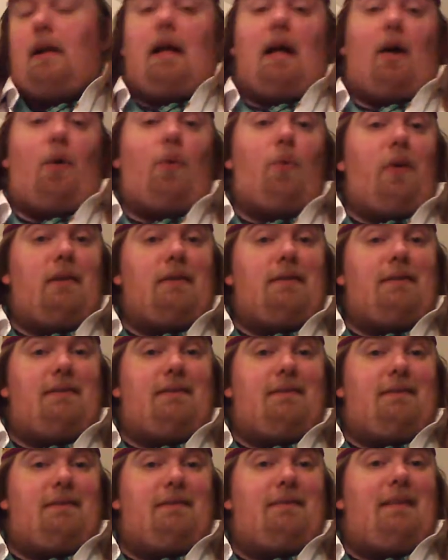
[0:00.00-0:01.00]
Oh,
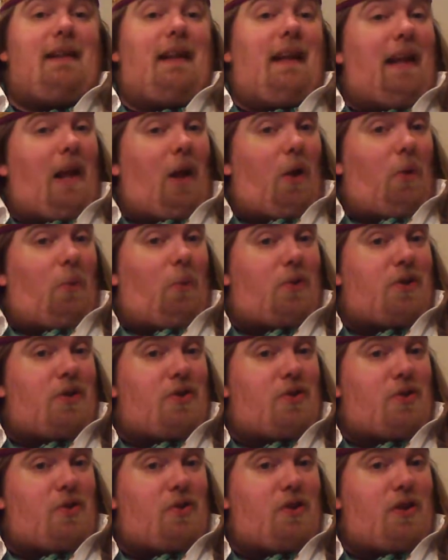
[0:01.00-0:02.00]
and what I
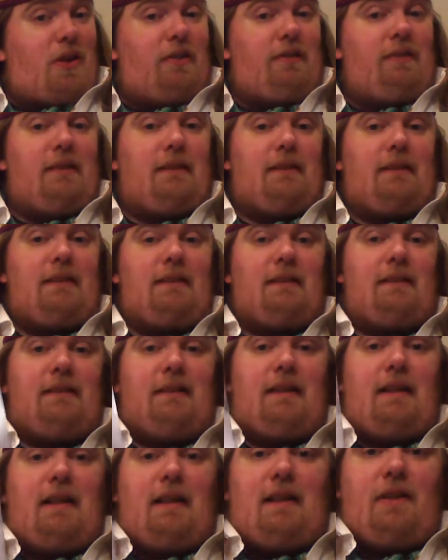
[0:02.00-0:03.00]
should do,
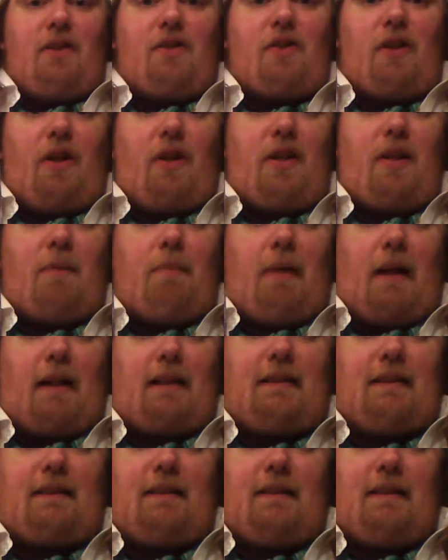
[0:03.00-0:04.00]
show you the back
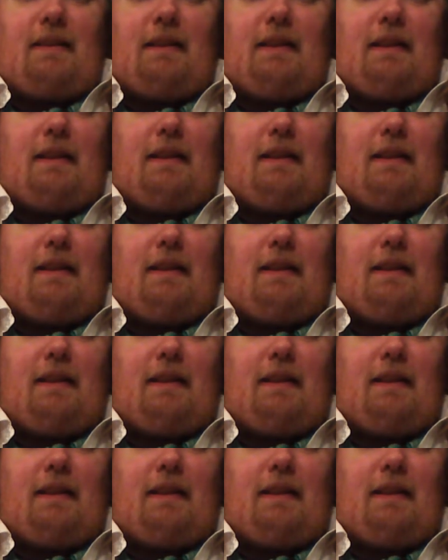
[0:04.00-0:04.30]
design.